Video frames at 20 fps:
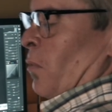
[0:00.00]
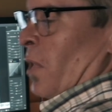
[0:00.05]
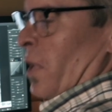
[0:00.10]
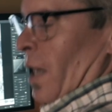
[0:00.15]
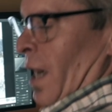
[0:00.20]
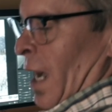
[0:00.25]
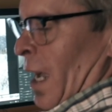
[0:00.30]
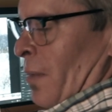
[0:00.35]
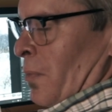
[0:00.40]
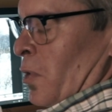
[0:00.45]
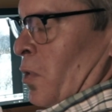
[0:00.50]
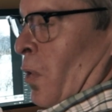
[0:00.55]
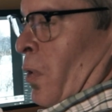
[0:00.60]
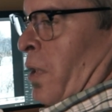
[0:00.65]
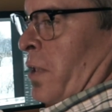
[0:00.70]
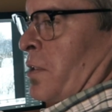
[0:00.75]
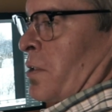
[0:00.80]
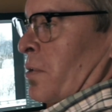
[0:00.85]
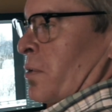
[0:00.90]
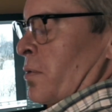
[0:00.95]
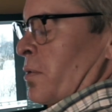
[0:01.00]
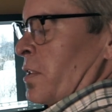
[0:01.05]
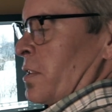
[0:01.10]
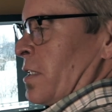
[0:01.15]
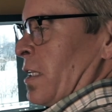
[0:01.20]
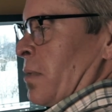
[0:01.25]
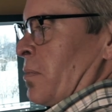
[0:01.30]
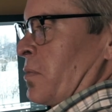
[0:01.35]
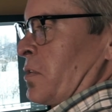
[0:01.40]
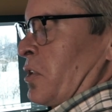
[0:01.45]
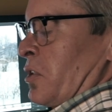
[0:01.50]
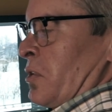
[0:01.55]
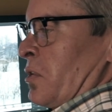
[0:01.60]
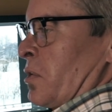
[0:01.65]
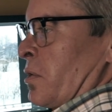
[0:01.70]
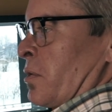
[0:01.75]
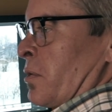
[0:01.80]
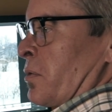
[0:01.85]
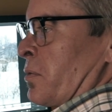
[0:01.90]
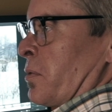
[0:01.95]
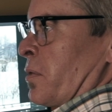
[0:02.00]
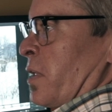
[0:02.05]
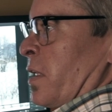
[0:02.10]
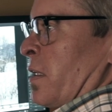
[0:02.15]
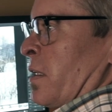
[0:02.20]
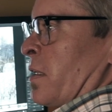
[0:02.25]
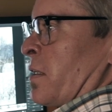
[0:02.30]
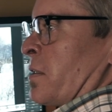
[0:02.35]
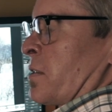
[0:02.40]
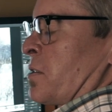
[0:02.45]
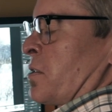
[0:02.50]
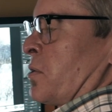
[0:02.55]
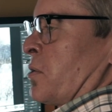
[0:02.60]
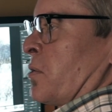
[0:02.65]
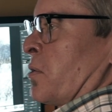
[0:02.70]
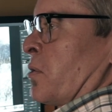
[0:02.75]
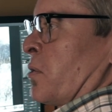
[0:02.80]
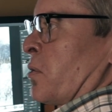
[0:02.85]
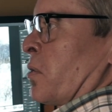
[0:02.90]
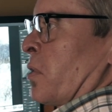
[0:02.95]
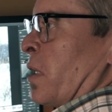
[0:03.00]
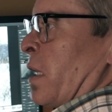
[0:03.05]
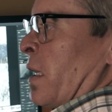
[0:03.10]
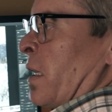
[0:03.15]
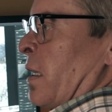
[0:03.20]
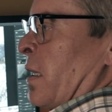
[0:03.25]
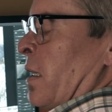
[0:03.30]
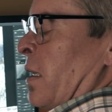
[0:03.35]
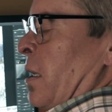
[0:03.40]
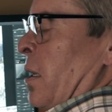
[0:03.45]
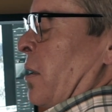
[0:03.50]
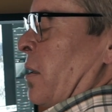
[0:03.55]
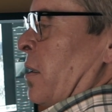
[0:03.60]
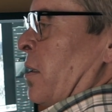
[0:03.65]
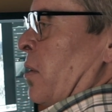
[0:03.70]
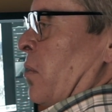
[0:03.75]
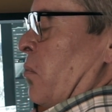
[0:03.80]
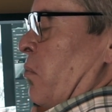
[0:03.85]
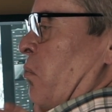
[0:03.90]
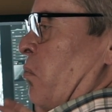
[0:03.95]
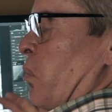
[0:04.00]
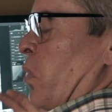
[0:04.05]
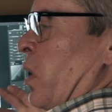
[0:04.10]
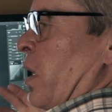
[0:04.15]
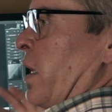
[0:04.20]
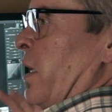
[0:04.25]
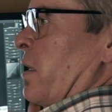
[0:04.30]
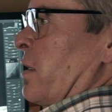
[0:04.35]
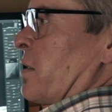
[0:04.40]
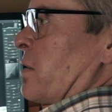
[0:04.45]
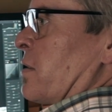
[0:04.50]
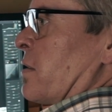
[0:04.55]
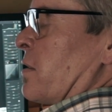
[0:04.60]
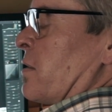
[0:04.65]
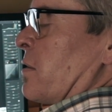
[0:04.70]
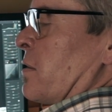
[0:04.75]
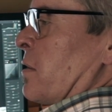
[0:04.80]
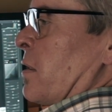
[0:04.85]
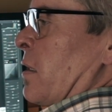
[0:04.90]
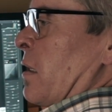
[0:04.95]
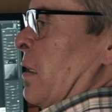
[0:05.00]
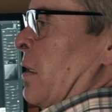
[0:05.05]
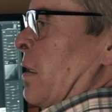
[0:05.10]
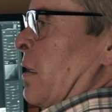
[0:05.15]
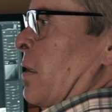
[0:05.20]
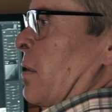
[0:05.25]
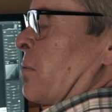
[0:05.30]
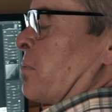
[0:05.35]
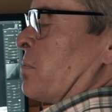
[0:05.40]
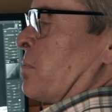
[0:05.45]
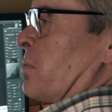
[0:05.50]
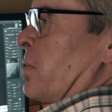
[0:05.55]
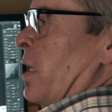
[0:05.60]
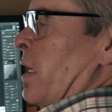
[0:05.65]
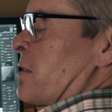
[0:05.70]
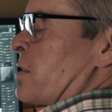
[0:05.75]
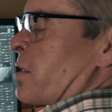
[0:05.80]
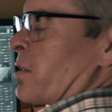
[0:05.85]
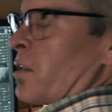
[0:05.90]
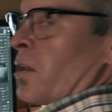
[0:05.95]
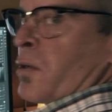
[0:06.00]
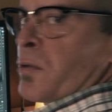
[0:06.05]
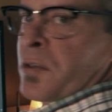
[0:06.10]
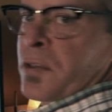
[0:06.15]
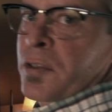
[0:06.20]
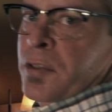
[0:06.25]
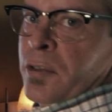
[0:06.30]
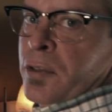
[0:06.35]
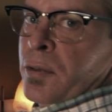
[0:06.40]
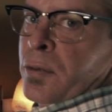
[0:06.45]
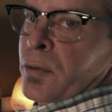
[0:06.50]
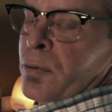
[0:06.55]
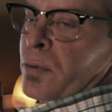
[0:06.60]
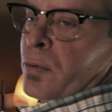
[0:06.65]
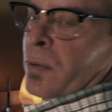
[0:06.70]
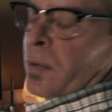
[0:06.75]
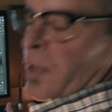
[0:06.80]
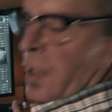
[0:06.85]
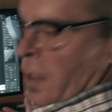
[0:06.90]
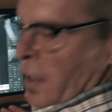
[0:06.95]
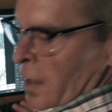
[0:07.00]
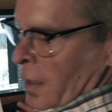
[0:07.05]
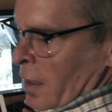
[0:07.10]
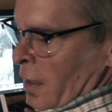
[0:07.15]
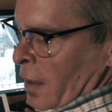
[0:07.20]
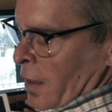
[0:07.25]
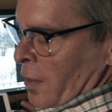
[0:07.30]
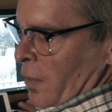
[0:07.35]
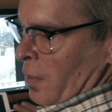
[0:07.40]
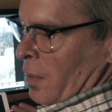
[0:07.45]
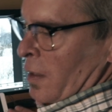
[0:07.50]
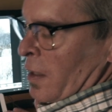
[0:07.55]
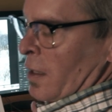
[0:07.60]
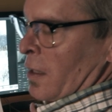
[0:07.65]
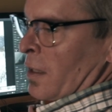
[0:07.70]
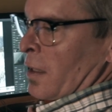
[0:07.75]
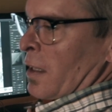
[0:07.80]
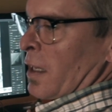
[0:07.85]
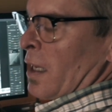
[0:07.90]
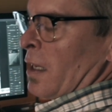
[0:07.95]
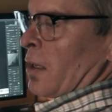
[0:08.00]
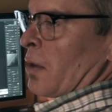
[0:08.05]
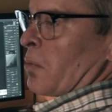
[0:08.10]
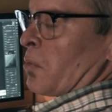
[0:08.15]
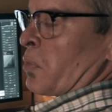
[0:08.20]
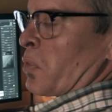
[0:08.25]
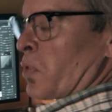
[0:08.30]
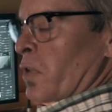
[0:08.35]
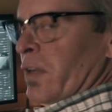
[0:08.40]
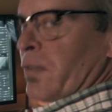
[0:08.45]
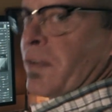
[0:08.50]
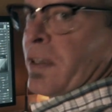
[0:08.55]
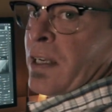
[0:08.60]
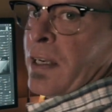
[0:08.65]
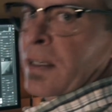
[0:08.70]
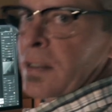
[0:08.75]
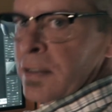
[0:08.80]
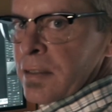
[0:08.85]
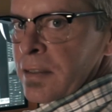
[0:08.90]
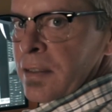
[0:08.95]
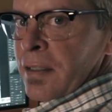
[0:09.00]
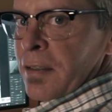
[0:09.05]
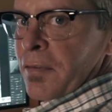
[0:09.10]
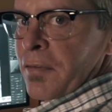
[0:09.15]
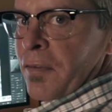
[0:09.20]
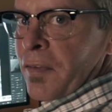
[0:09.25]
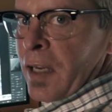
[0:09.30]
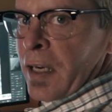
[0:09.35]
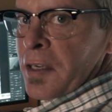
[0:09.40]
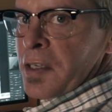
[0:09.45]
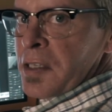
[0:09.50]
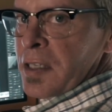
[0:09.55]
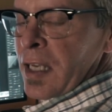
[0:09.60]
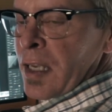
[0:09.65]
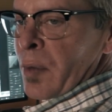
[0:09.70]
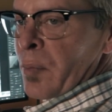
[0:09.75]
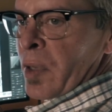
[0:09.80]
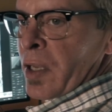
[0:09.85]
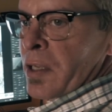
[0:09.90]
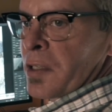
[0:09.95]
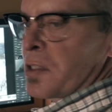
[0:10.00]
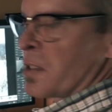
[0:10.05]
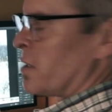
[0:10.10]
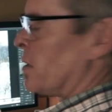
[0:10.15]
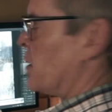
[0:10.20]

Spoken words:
what I'm going to attempt to do is to bring it as close to the previous finished image.